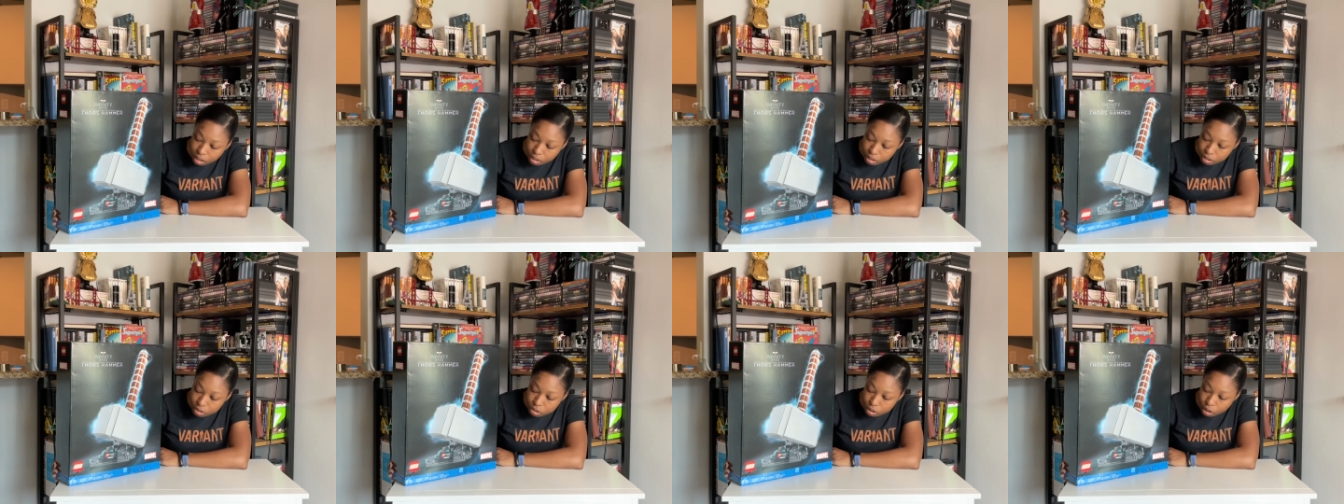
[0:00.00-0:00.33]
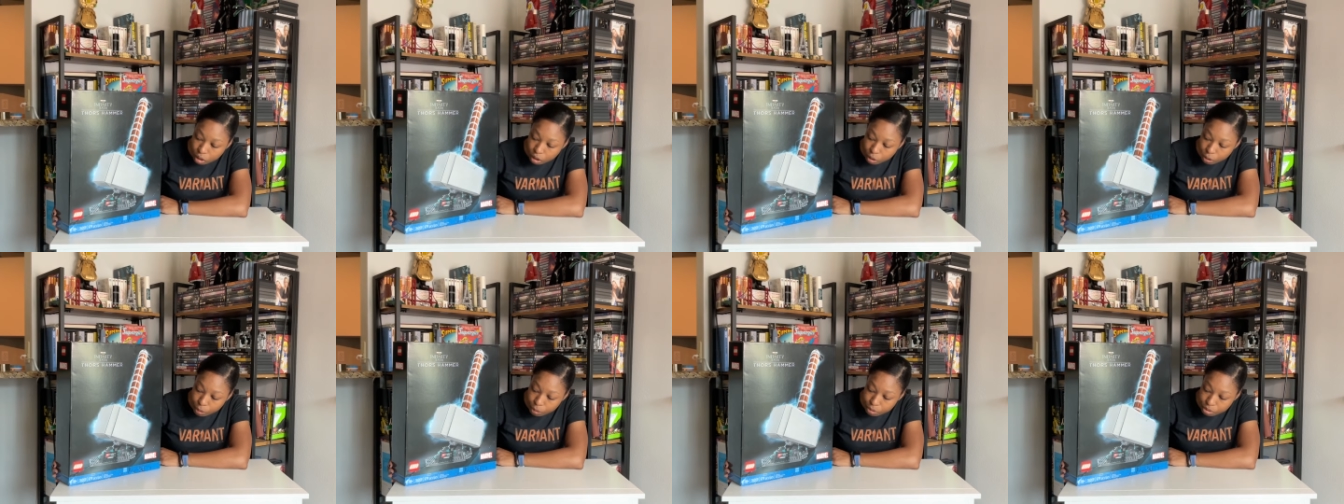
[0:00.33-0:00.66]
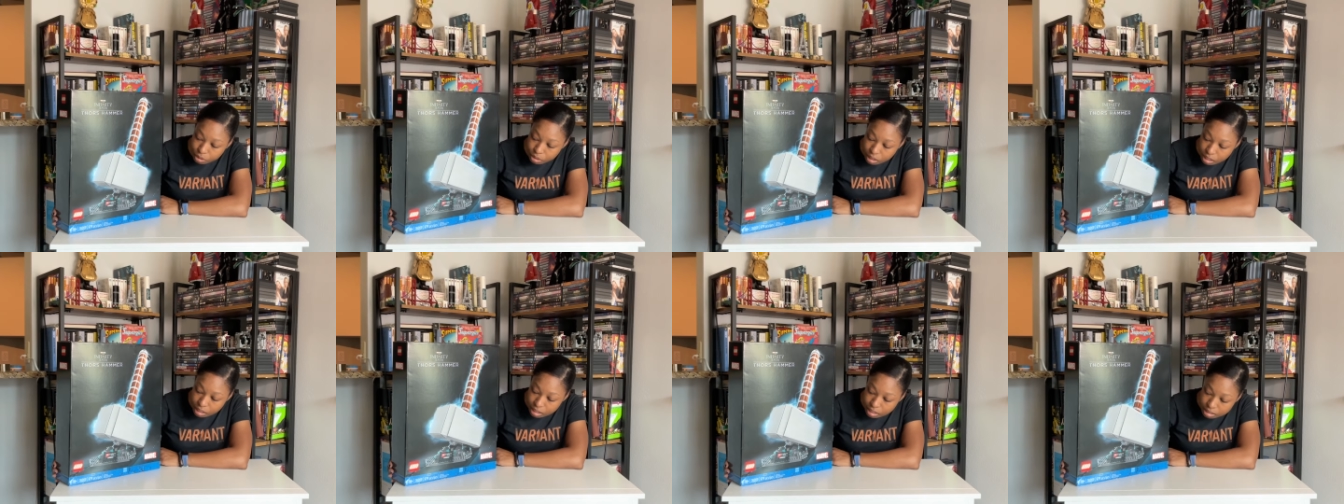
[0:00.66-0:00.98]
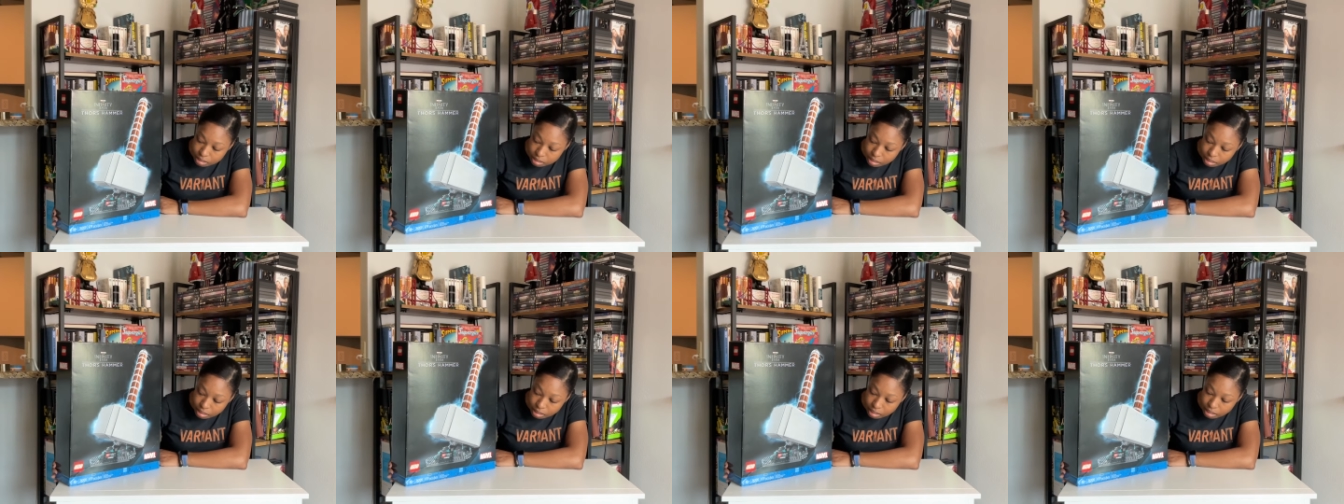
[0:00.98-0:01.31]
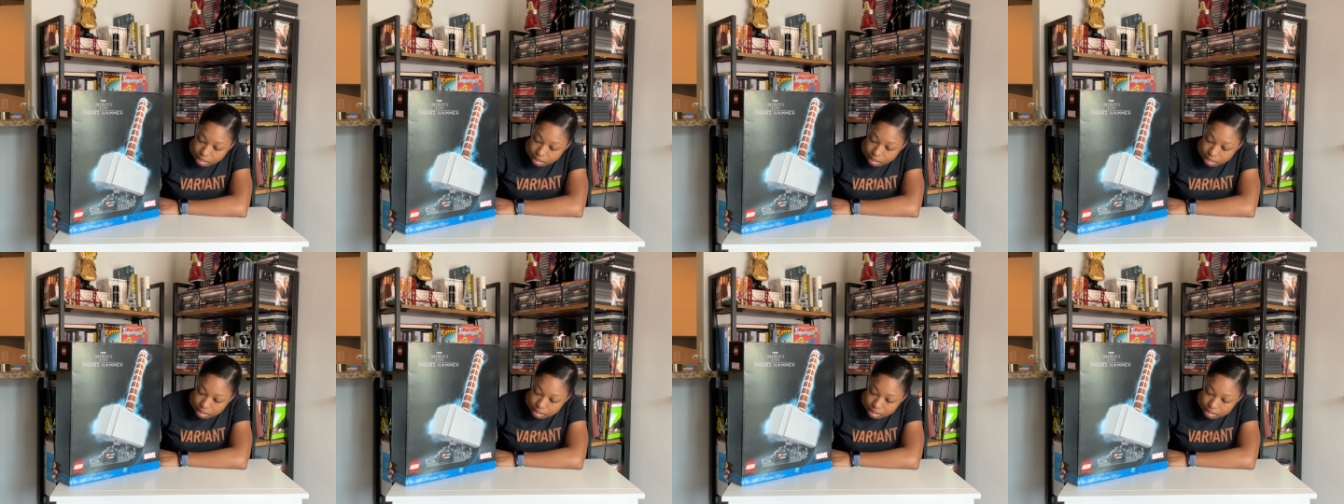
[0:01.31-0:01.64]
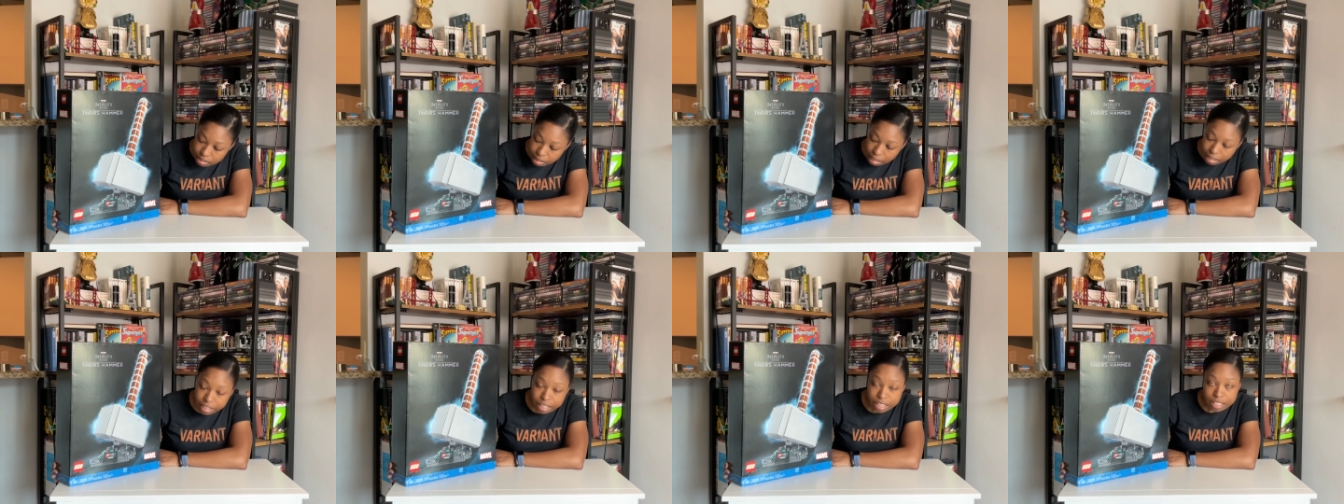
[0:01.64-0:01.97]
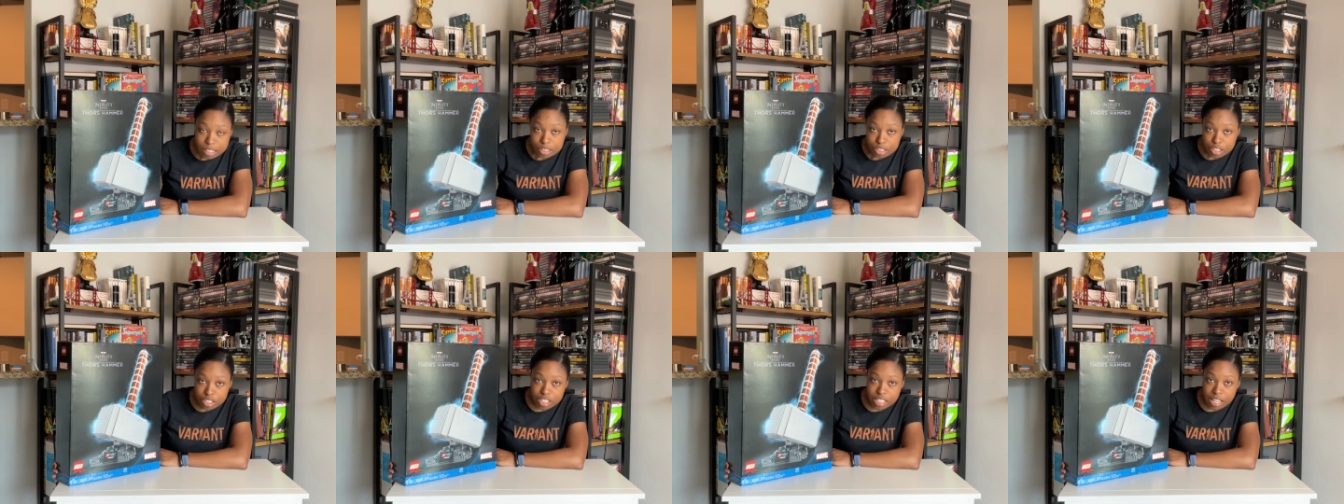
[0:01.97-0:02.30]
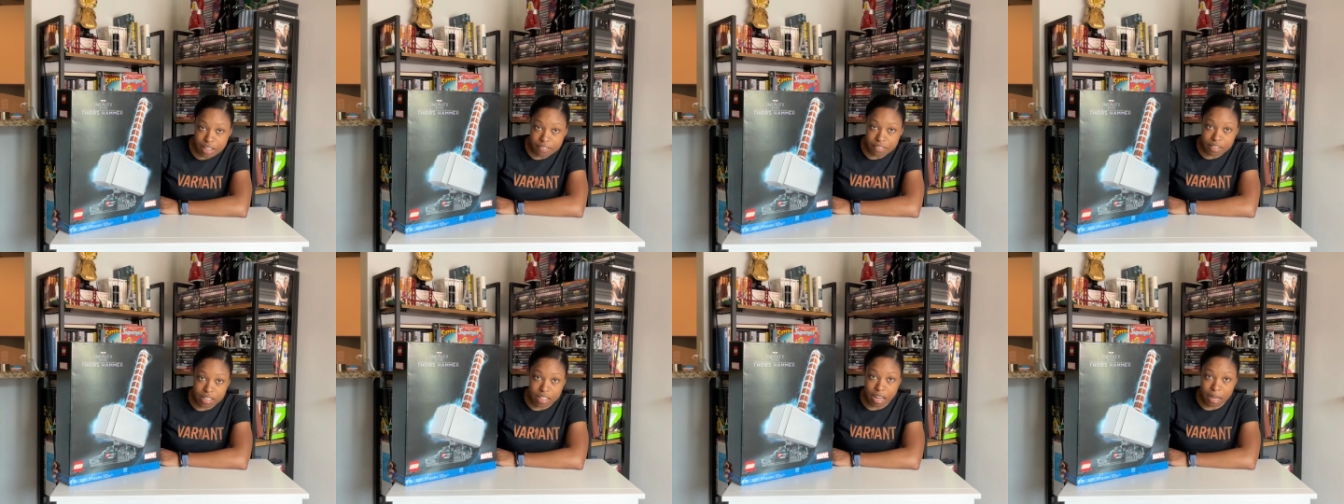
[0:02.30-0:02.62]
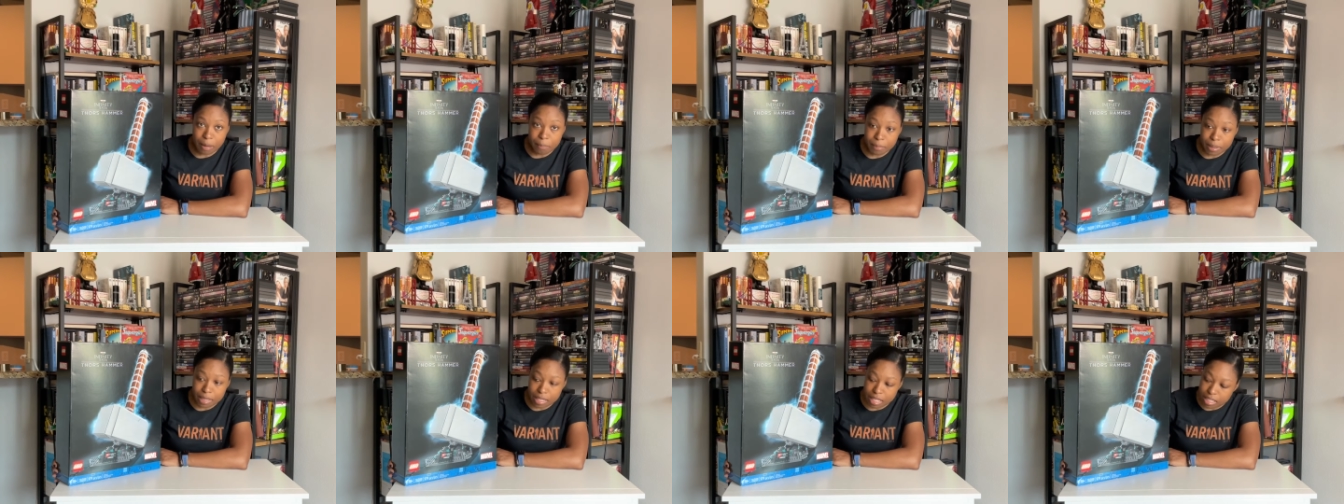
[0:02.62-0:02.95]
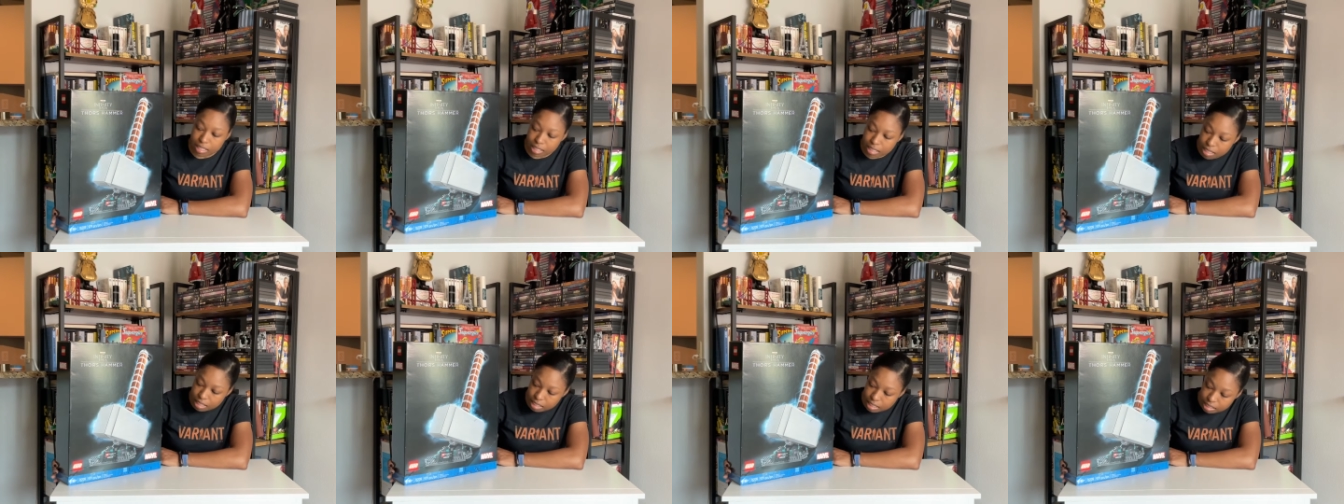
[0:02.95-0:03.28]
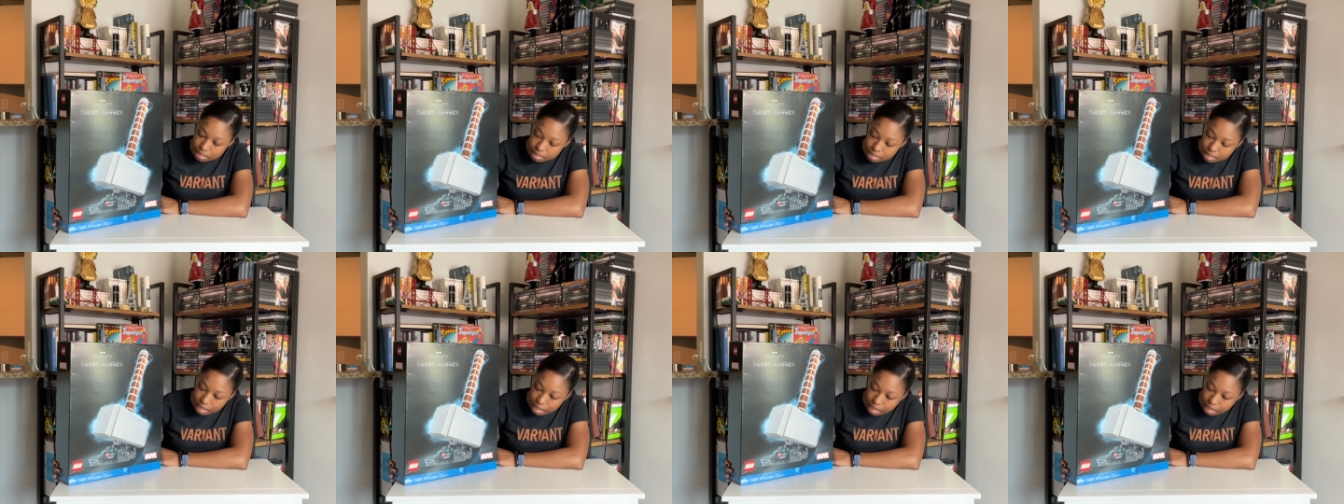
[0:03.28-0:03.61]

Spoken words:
So this is 979 pieces,